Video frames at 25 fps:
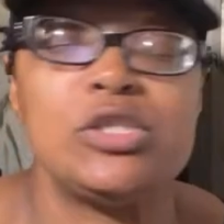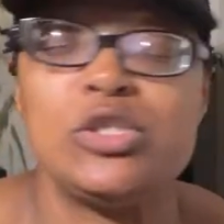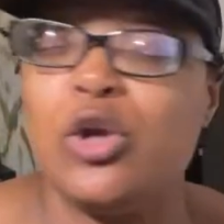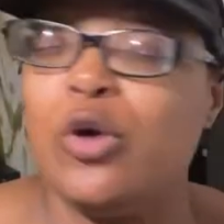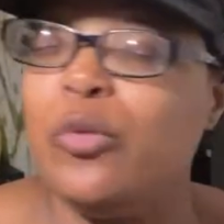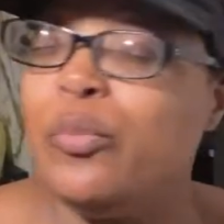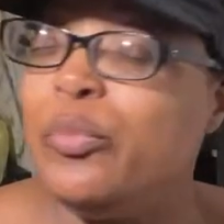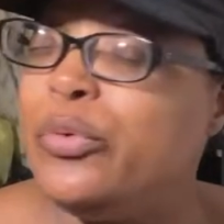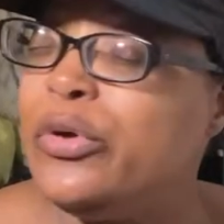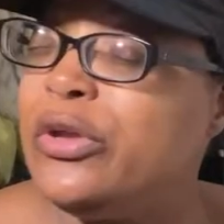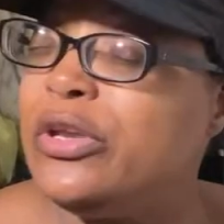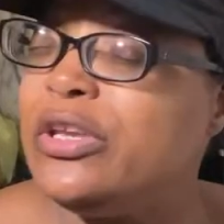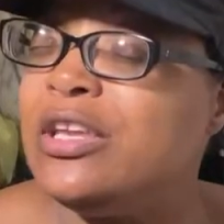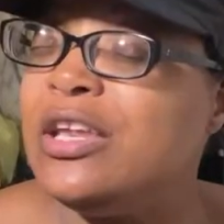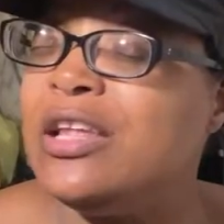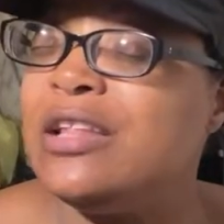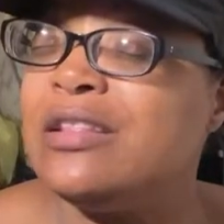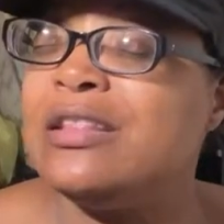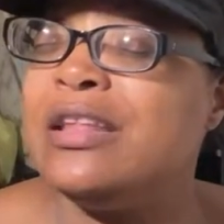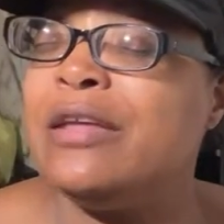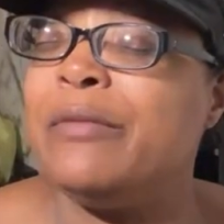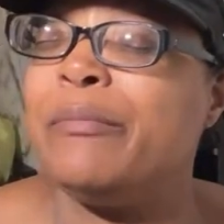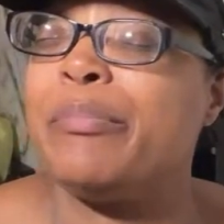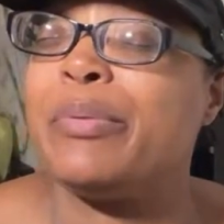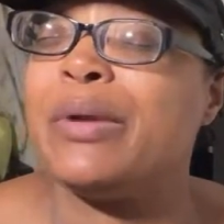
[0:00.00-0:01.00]
Don't put
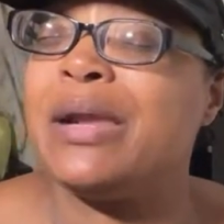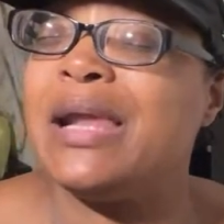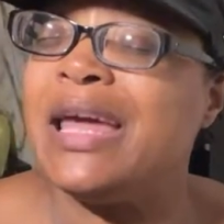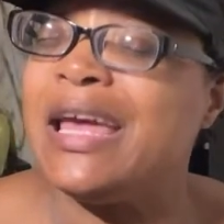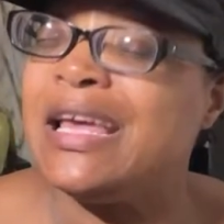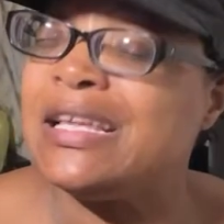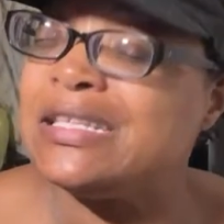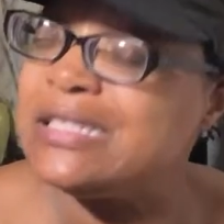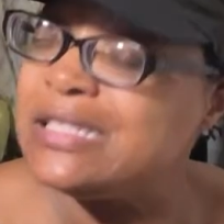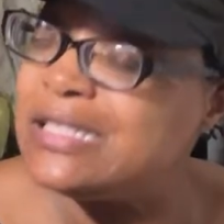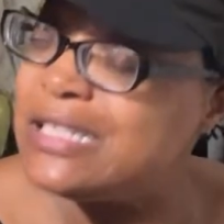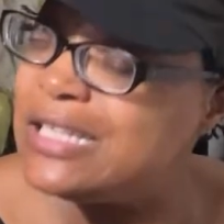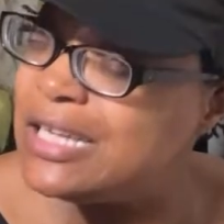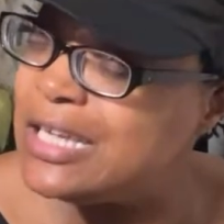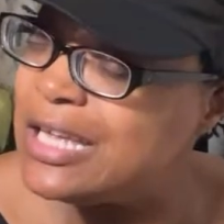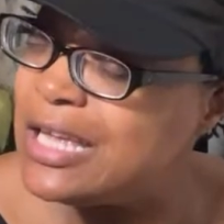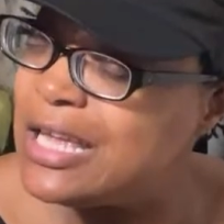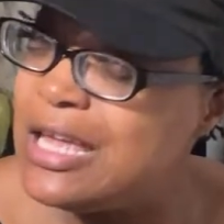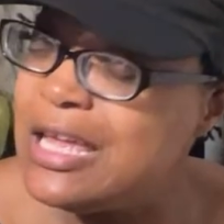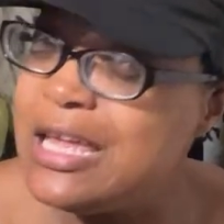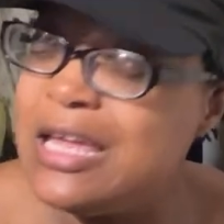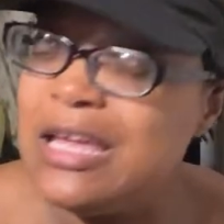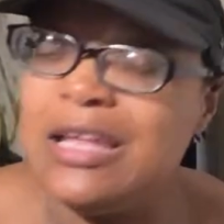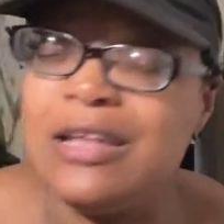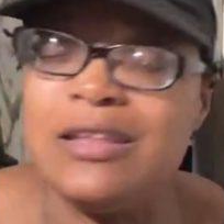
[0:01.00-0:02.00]
nothing in plastic,
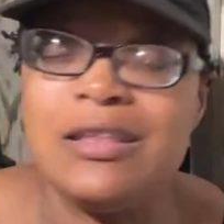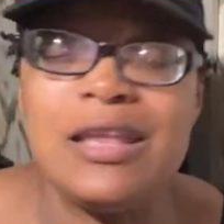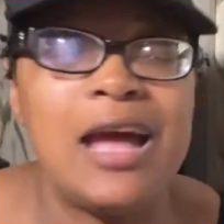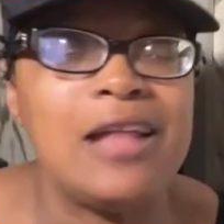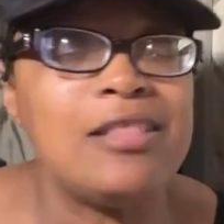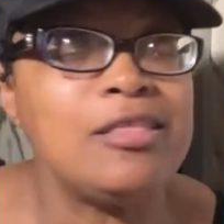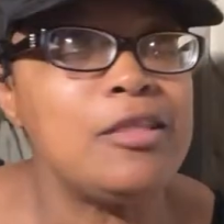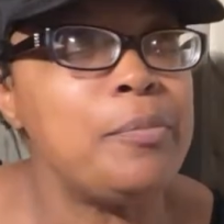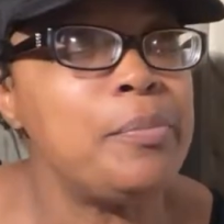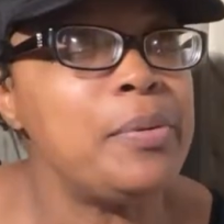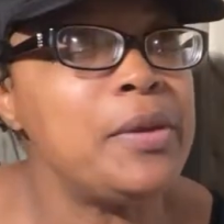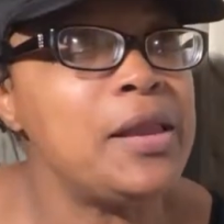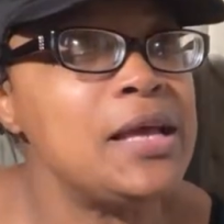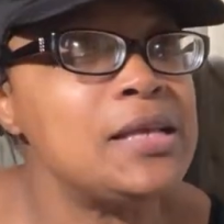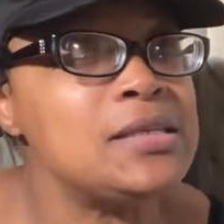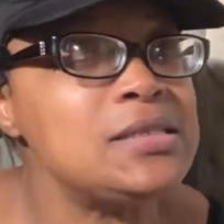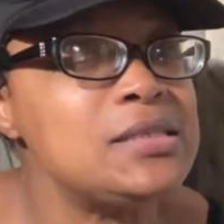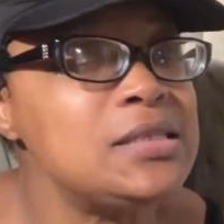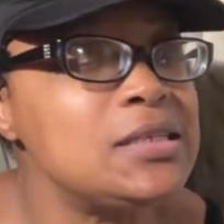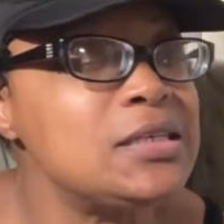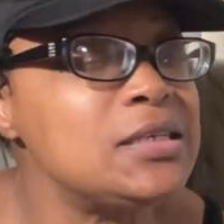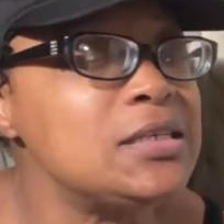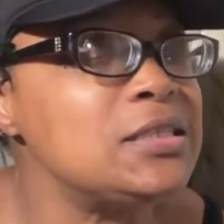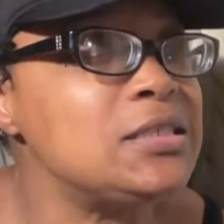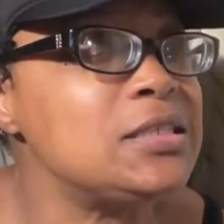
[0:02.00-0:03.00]
not the
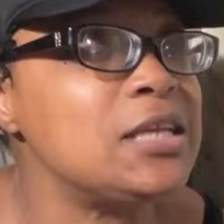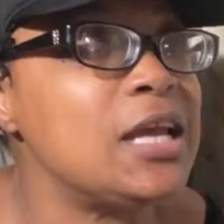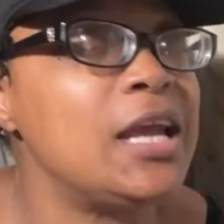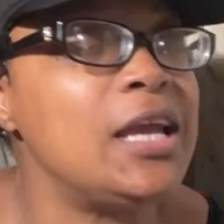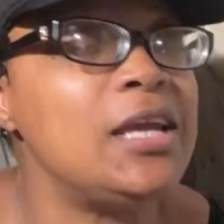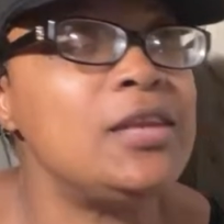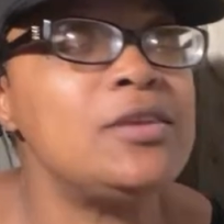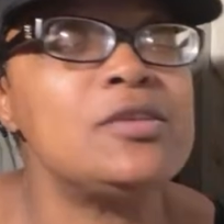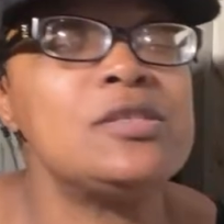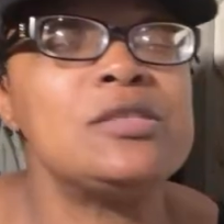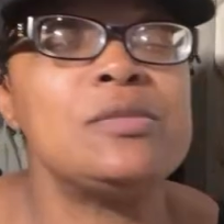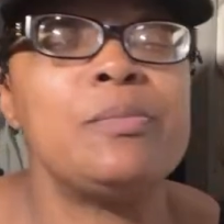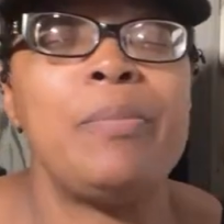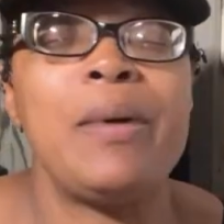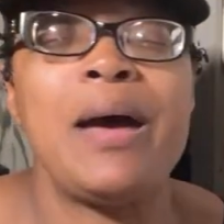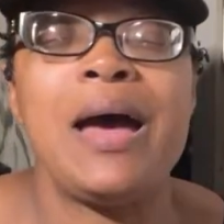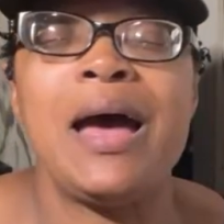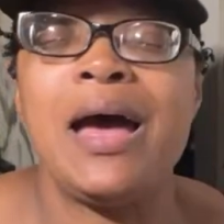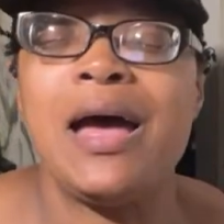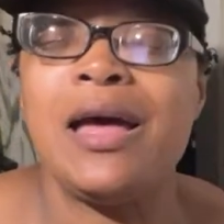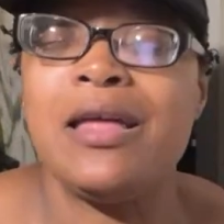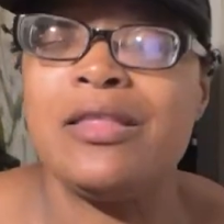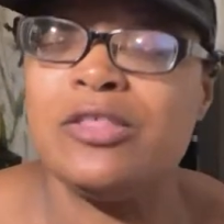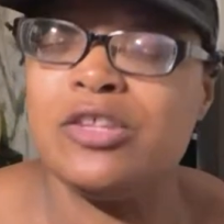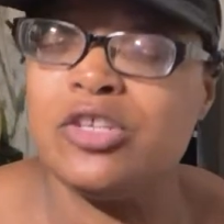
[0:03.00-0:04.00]
plastic containers,
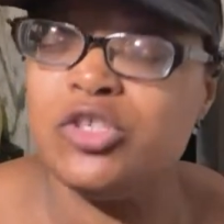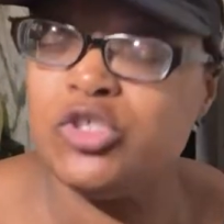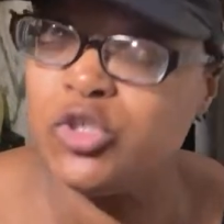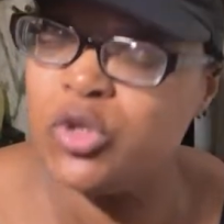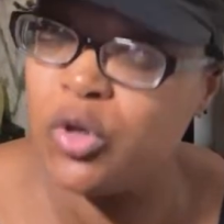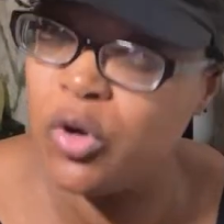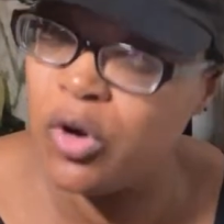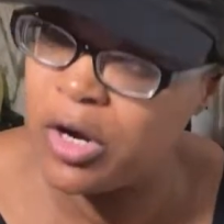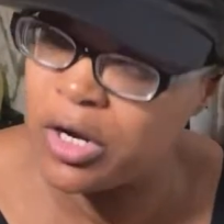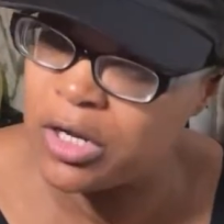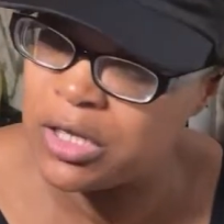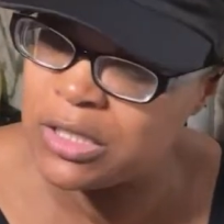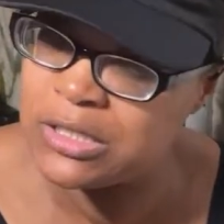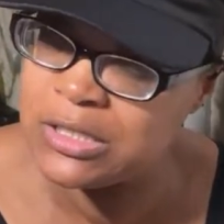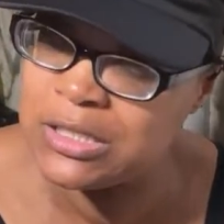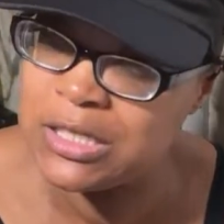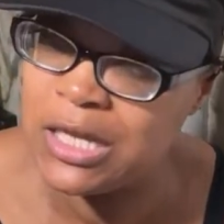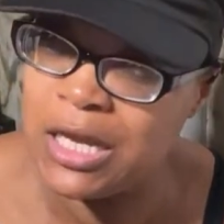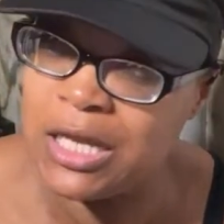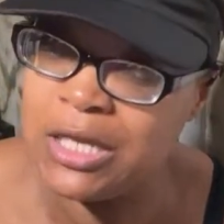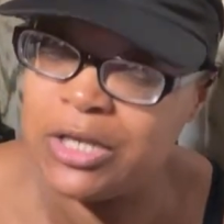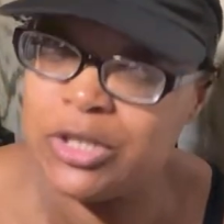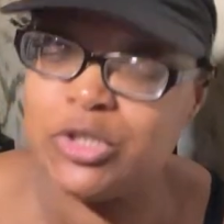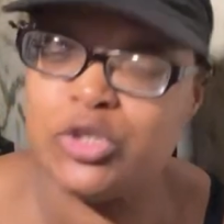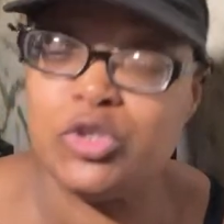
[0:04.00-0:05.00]
buy the jar
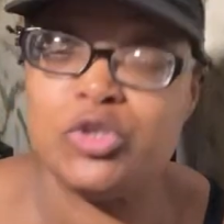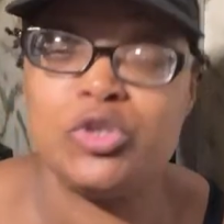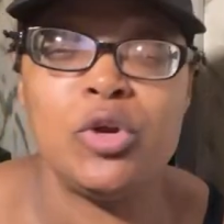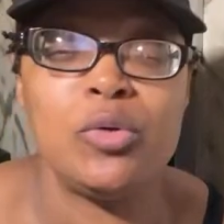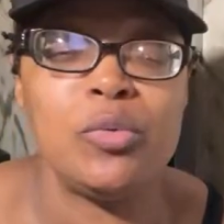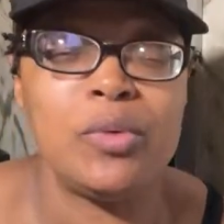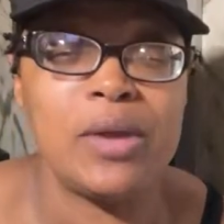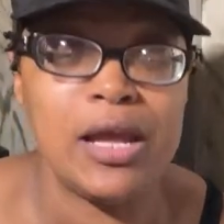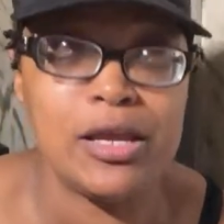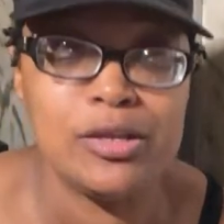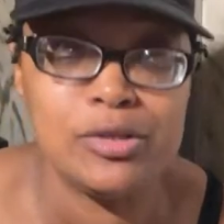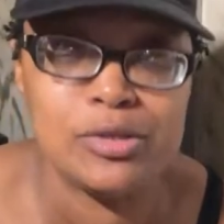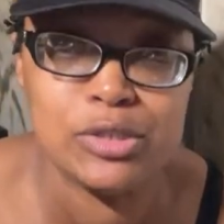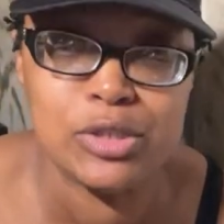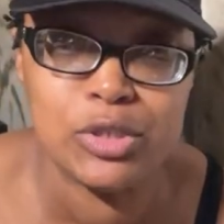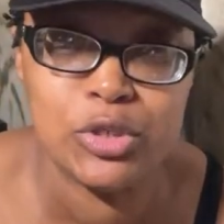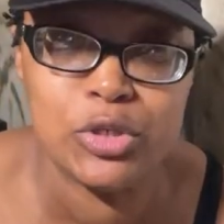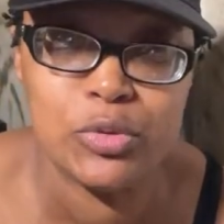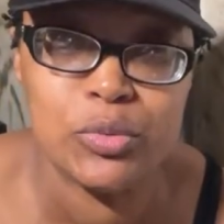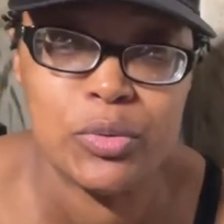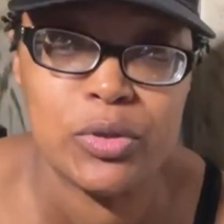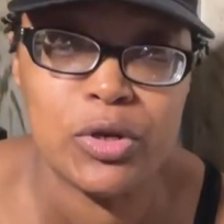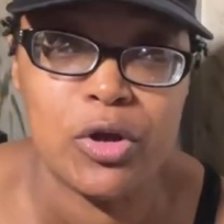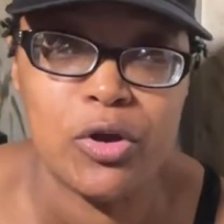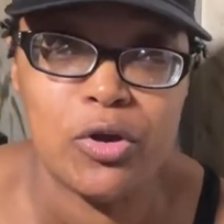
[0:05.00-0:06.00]
containers. You know what I used to
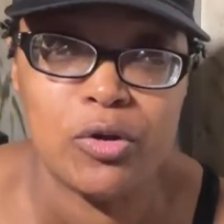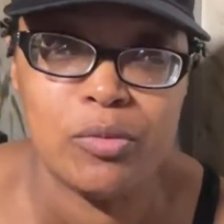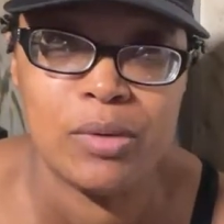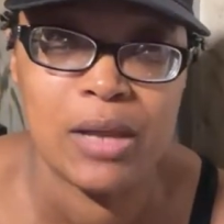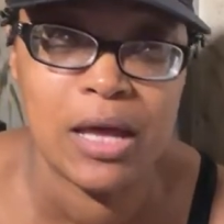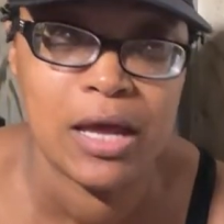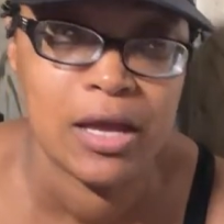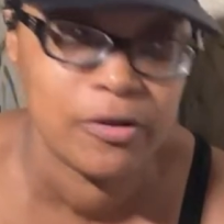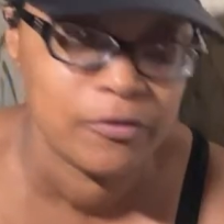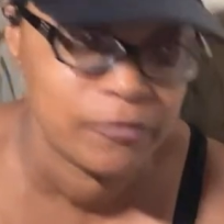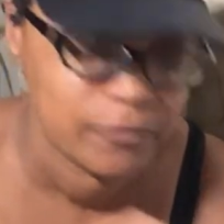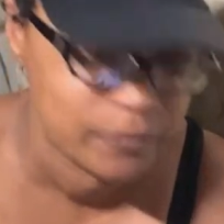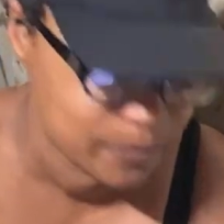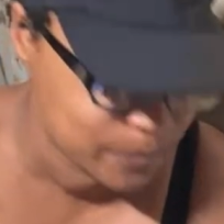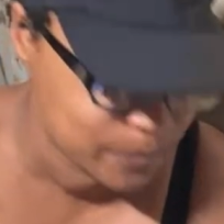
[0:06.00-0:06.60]
do in home life?